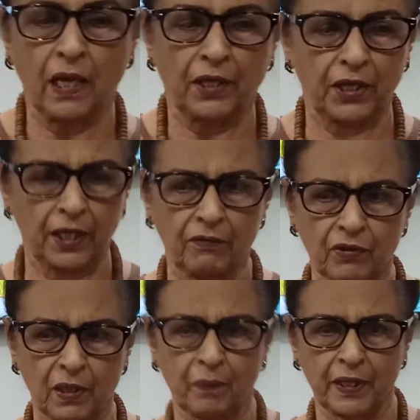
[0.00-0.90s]
He
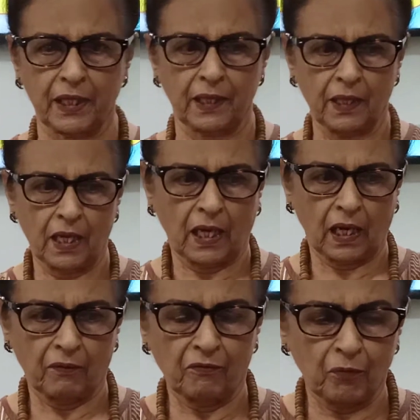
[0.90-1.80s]
will be
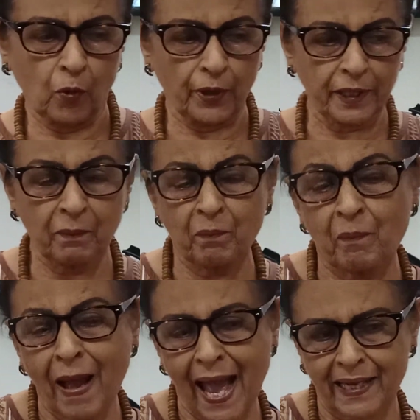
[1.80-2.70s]
going
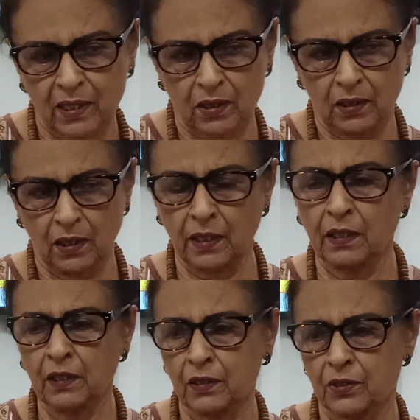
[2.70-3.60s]
back in
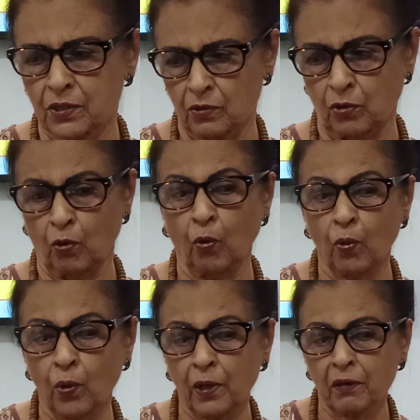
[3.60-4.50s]
his
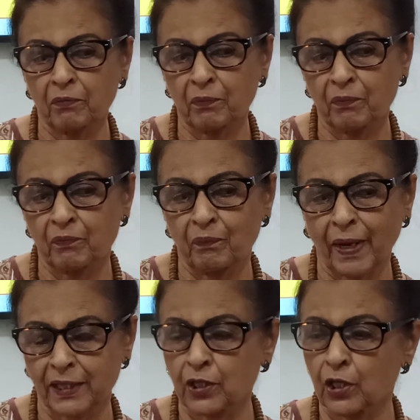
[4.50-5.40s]
old
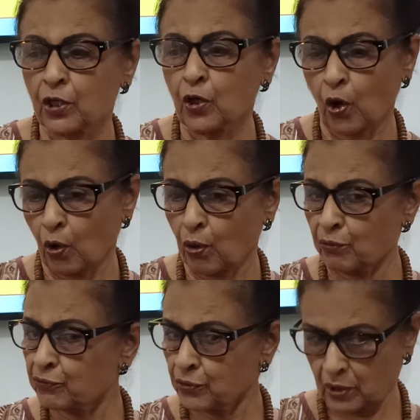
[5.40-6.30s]
pattern
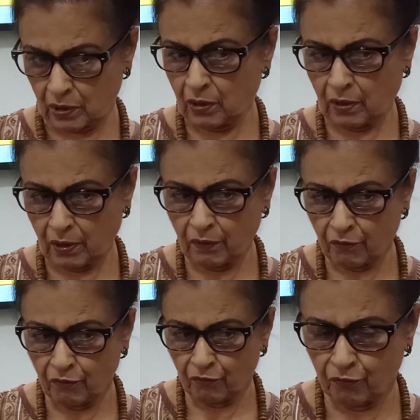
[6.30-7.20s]
of
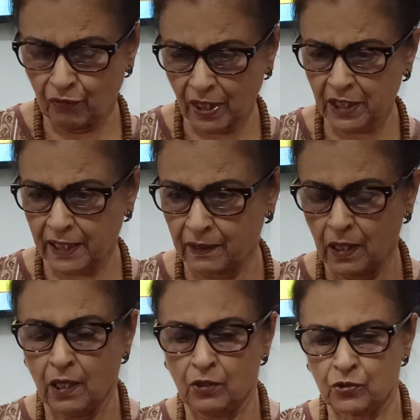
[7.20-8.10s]
working.
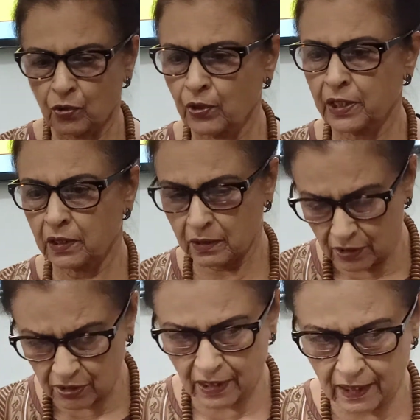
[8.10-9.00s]
So in
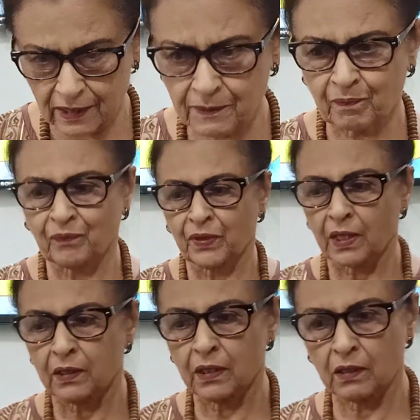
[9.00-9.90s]
this case
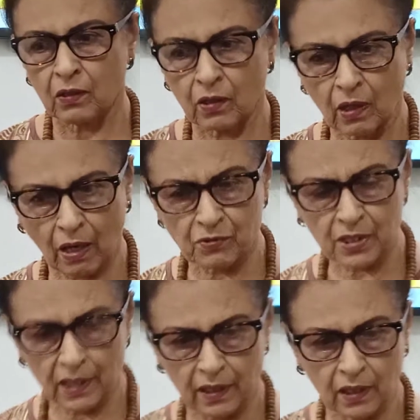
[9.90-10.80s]
the
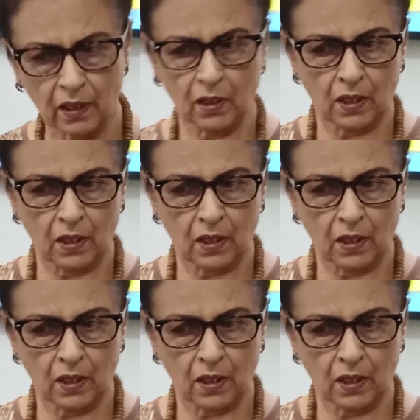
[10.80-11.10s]
counselor